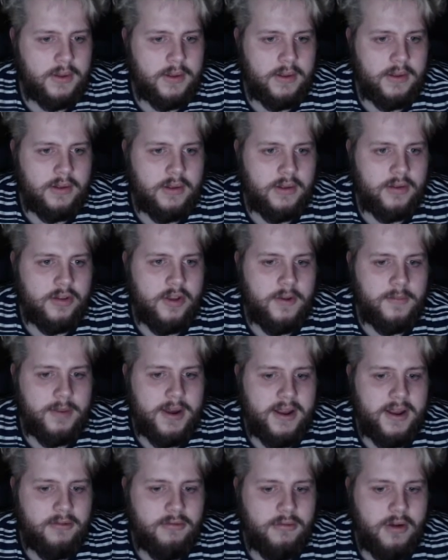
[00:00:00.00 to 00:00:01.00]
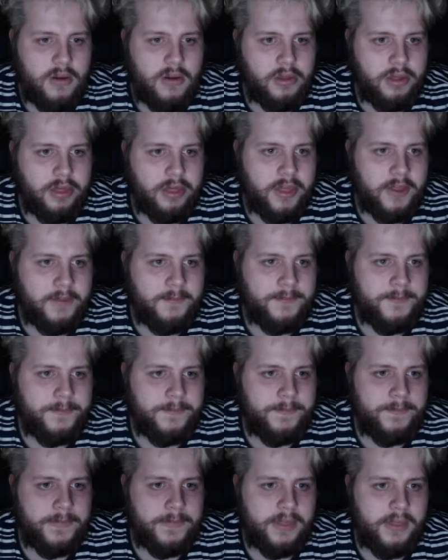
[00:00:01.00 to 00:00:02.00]
So, player growth.
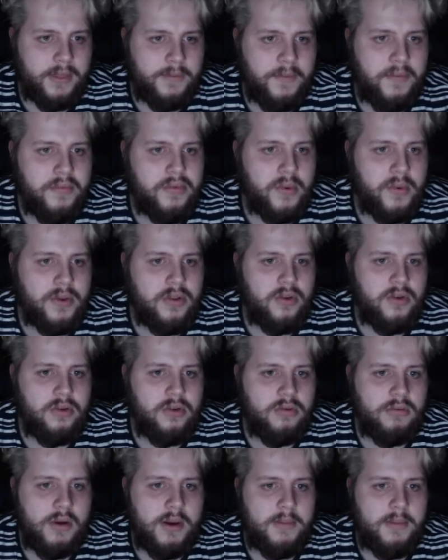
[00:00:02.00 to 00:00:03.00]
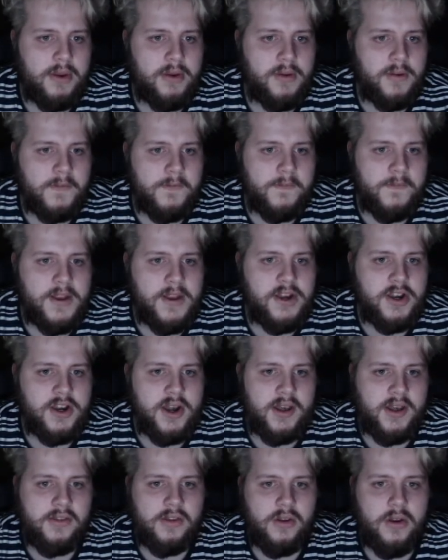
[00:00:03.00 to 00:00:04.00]
The FIFA 22 career mode feature
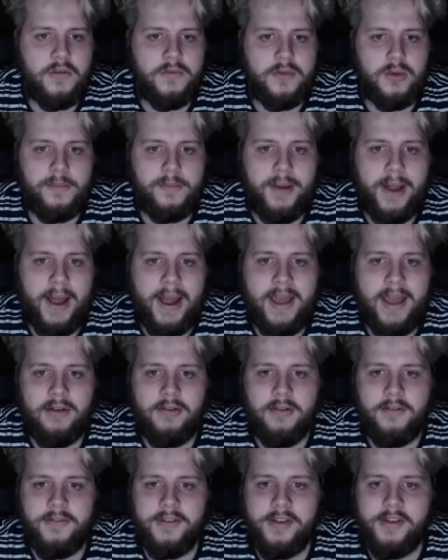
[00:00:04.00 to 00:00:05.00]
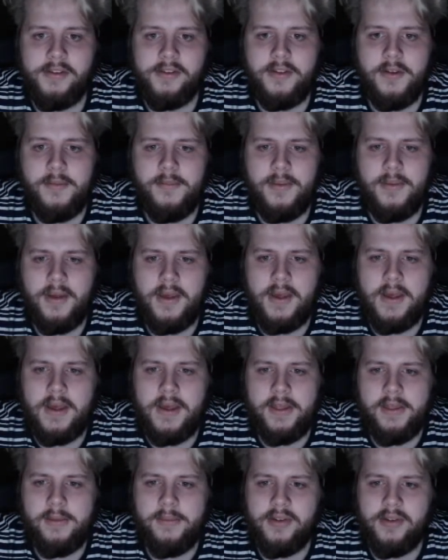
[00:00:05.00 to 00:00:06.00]
has an overall player growth system
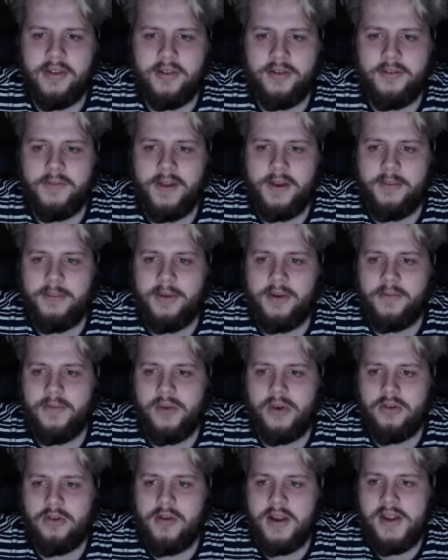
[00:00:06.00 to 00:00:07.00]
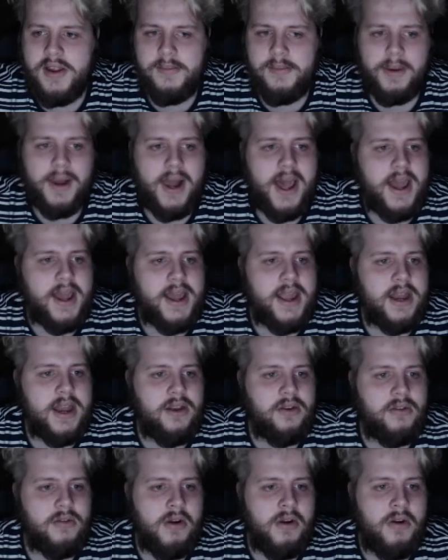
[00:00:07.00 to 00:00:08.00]
that puts the development of your created player in
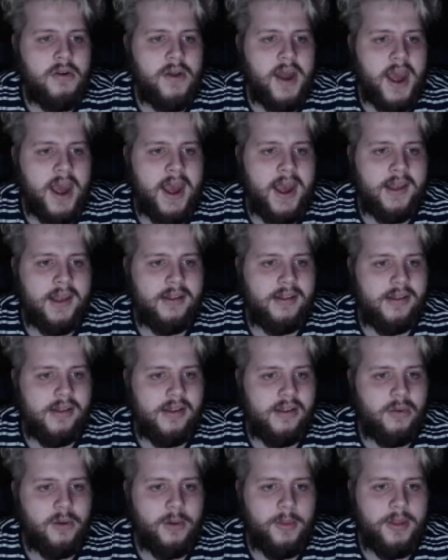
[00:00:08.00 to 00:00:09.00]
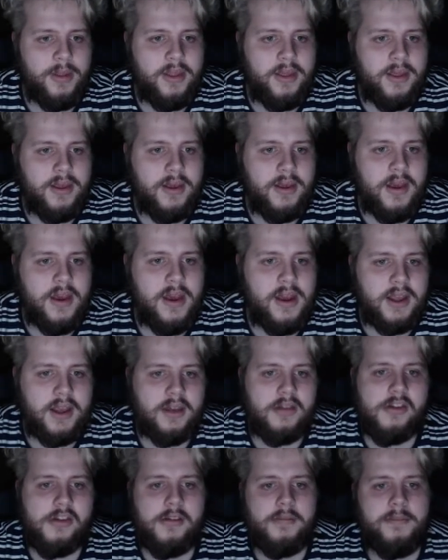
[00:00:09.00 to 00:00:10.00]
your own hands. It's all about the earning
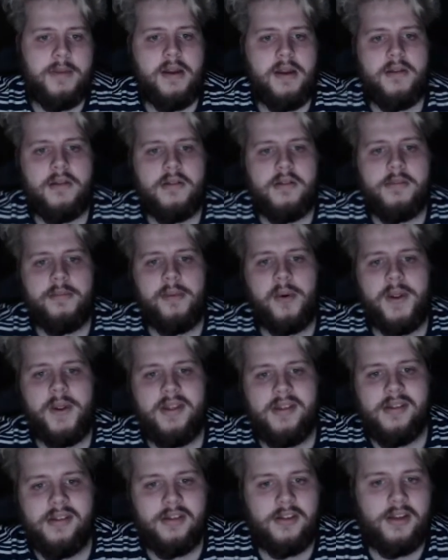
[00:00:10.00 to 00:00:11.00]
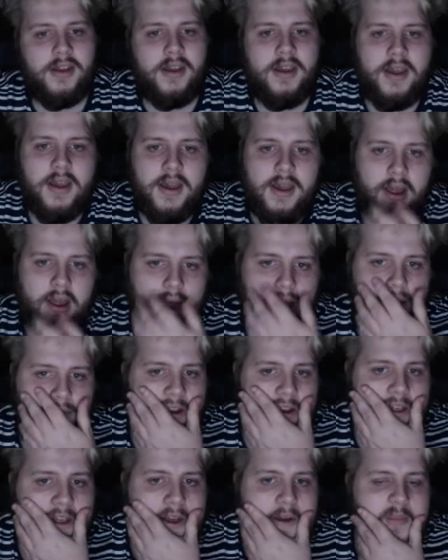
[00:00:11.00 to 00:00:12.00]
experience points and
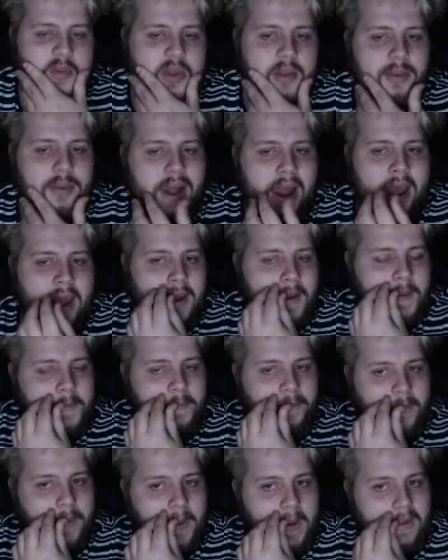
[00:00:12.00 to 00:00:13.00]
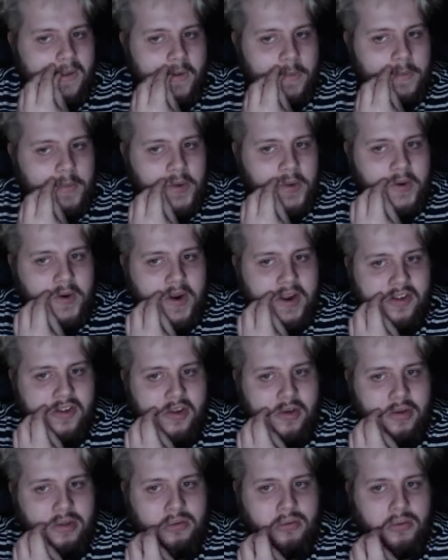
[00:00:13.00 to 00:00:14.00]
leveling up the player as you progress
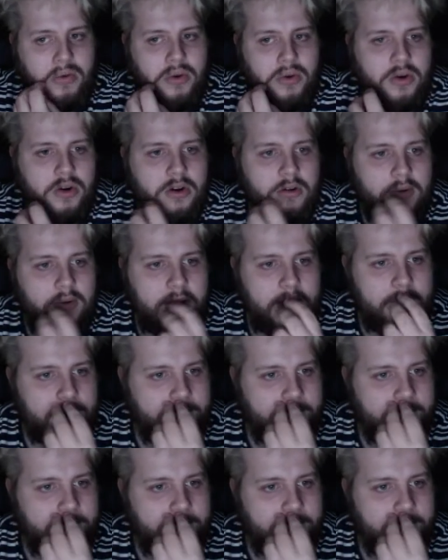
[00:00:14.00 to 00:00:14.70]
through your career.